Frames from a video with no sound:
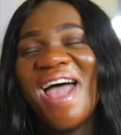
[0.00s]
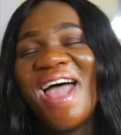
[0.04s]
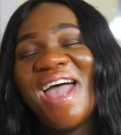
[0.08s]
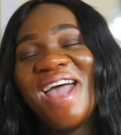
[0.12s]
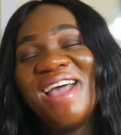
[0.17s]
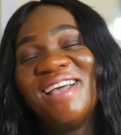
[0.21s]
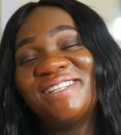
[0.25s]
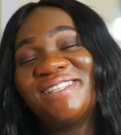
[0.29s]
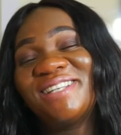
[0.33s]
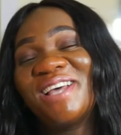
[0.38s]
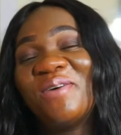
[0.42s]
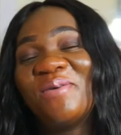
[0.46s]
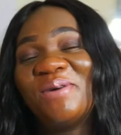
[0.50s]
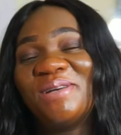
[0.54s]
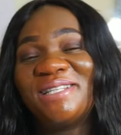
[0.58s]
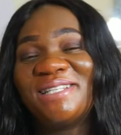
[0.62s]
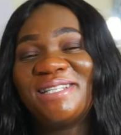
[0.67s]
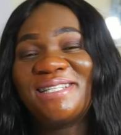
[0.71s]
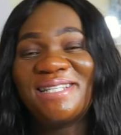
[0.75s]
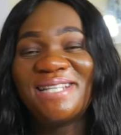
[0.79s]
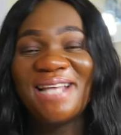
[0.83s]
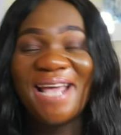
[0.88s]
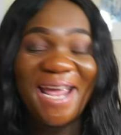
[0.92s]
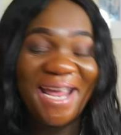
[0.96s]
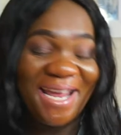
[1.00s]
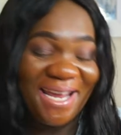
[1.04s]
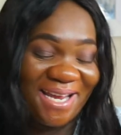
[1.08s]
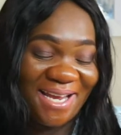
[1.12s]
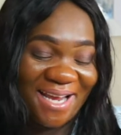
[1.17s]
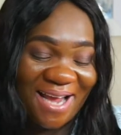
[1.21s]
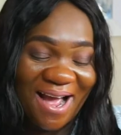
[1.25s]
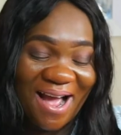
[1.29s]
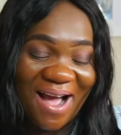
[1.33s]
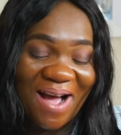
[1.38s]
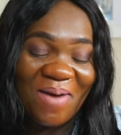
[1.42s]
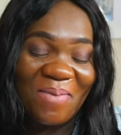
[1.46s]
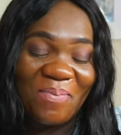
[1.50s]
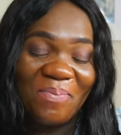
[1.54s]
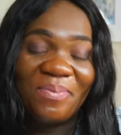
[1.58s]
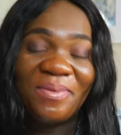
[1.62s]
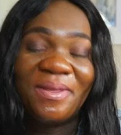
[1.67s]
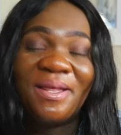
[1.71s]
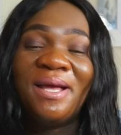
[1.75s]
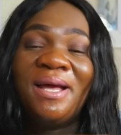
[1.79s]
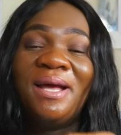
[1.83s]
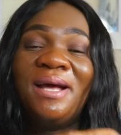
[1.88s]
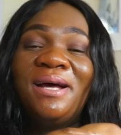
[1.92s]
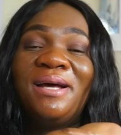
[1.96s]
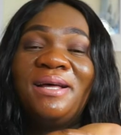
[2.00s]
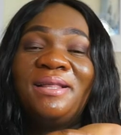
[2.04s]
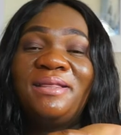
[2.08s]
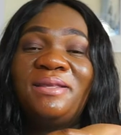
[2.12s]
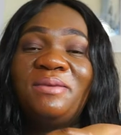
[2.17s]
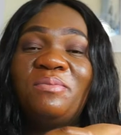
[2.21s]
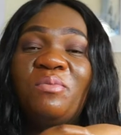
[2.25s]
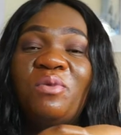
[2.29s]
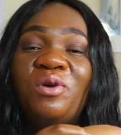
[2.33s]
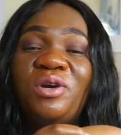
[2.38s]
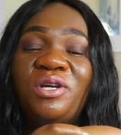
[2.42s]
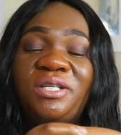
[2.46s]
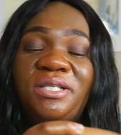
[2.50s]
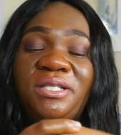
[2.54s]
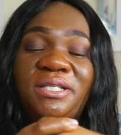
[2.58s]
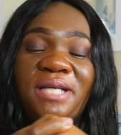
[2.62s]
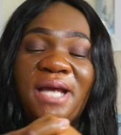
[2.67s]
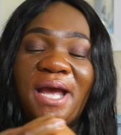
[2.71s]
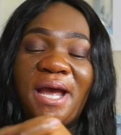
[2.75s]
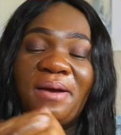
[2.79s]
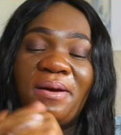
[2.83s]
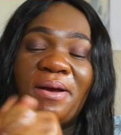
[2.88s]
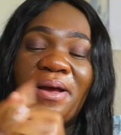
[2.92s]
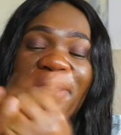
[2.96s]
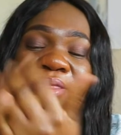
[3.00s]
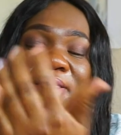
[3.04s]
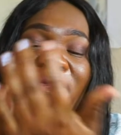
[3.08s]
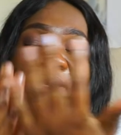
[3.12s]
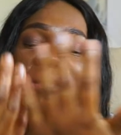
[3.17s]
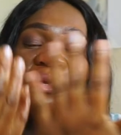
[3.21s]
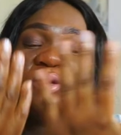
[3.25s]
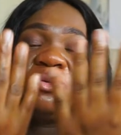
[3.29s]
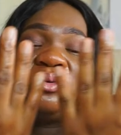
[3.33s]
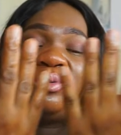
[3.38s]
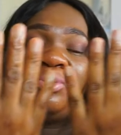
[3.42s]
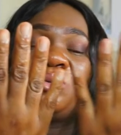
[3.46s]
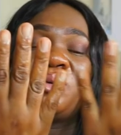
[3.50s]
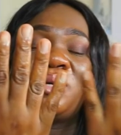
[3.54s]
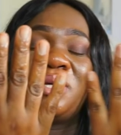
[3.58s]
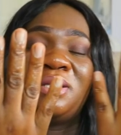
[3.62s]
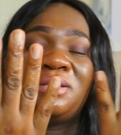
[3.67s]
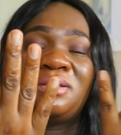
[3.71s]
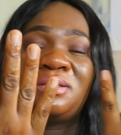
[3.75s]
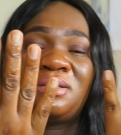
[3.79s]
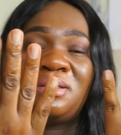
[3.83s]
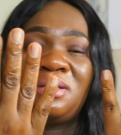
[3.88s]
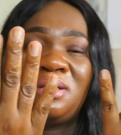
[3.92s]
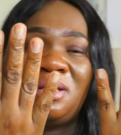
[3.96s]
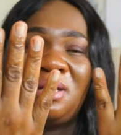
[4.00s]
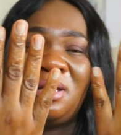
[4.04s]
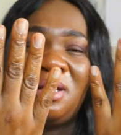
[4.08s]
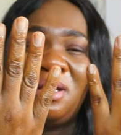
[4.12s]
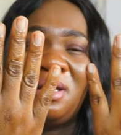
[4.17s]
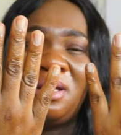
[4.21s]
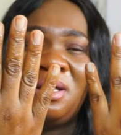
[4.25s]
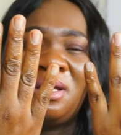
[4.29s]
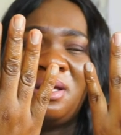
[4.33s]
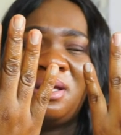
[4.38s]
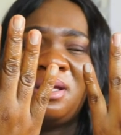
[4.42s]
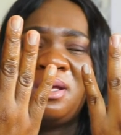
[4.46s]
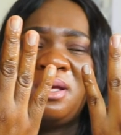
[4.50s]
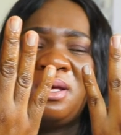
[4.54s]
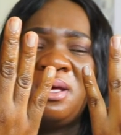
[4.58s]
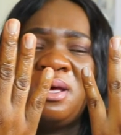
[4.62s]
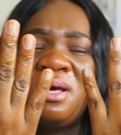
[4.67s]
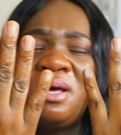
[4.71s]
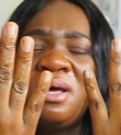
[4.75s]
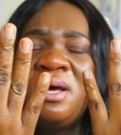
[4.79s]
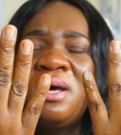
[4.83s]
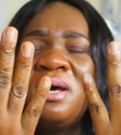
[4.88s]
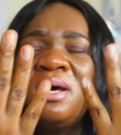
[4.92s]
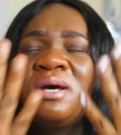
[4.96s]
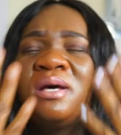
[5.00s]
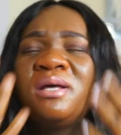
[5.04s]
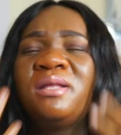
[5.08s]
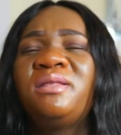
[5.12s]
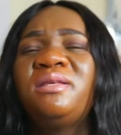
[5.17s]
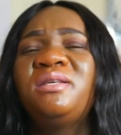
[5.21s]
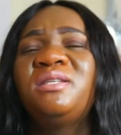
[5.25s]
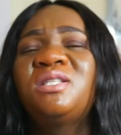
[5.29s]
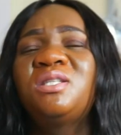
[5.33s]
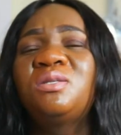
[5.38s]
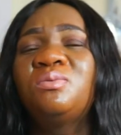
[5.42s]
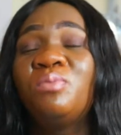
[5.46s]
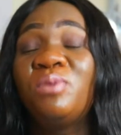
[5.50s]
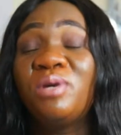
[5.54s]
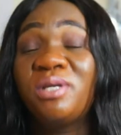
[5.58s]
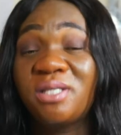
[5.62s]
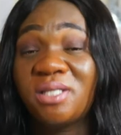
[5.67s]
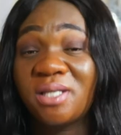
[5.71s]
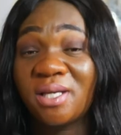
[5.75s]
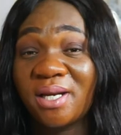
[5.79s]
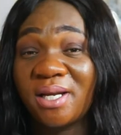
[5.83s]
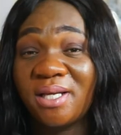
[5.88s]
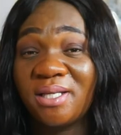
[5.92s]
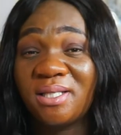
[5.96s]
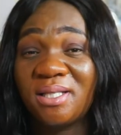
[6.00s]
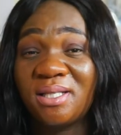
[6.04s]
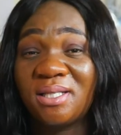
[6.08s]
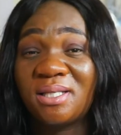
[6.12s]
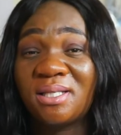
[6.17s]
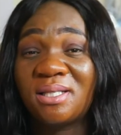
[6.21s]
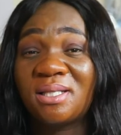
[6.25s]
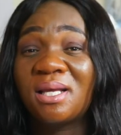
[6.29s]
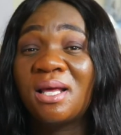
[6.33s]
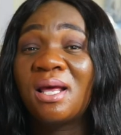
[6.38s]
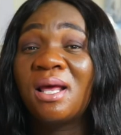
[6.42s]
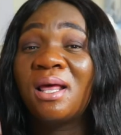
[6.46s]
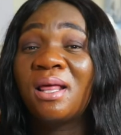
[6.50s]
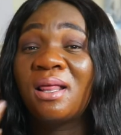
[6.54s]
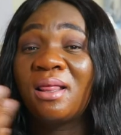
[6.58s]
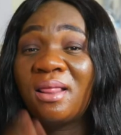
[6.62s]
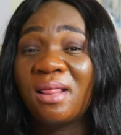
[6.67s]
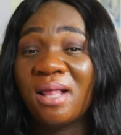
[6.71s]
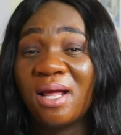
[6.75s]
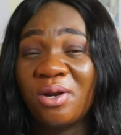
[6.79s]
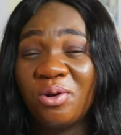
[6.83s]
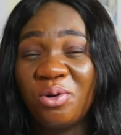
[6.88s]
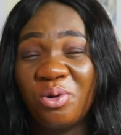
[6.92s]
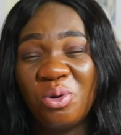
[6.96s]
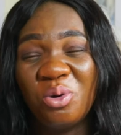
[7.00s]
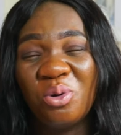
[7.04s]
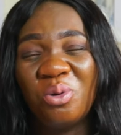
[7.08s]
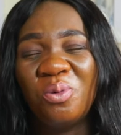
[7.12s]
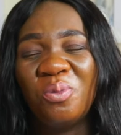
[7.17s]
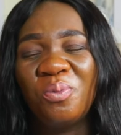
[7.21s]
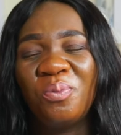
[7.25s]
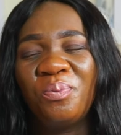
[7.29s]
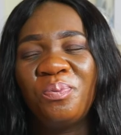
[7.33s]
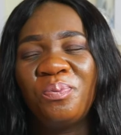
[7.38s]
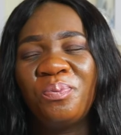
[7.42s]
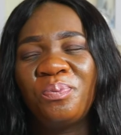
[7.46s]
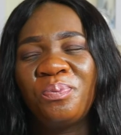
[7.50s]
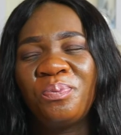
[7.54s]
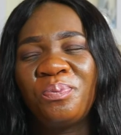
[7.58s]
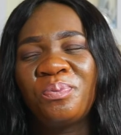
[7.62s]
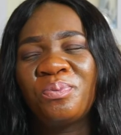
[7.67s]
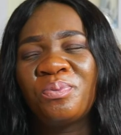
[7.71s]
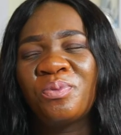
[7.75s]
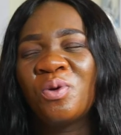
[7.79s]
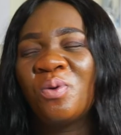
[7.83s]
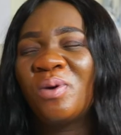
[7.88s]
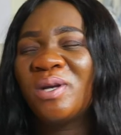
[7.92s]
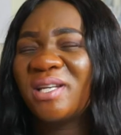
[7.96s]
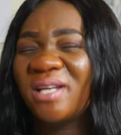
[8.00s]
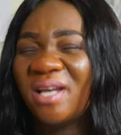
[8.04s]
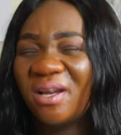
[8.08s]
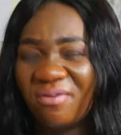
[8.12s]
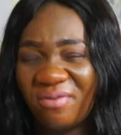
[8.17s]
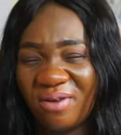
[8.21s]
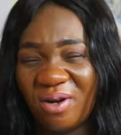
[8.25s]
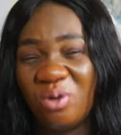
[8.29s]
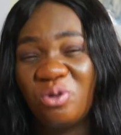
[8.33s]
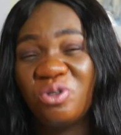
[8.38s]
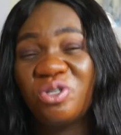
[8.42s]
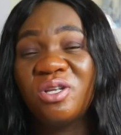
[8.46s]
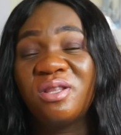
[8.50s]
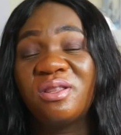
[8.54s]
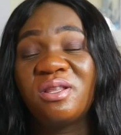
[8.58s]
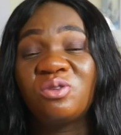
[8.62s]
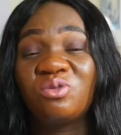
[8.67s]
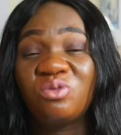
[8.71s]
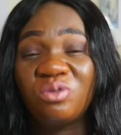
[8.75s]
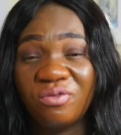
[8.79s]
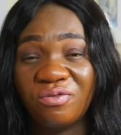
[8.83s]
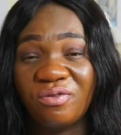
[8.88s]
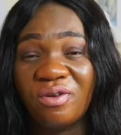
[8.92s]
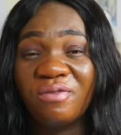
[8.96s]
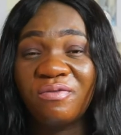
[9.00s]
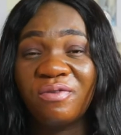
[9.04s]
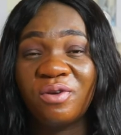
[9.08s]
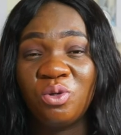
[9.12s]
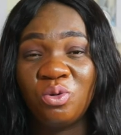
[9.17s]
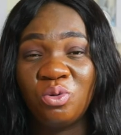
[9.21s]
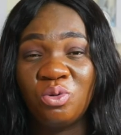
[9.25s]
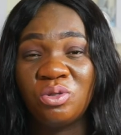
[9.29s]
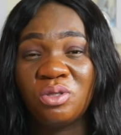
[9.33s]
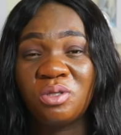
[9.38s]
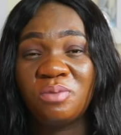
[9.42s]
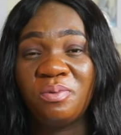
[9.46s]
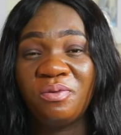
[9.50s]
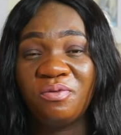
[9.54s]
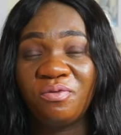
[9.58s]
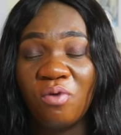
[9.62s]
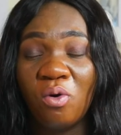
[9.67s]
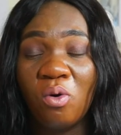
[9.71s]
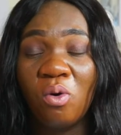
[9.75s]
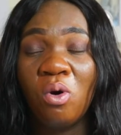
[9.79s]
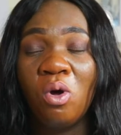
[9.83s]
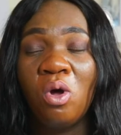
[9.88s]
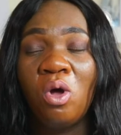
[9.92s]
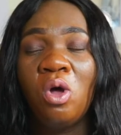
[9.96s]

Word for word: as i was saying um, the moisture i think you can see this moisturizes than your whatever lotion that you've ever used before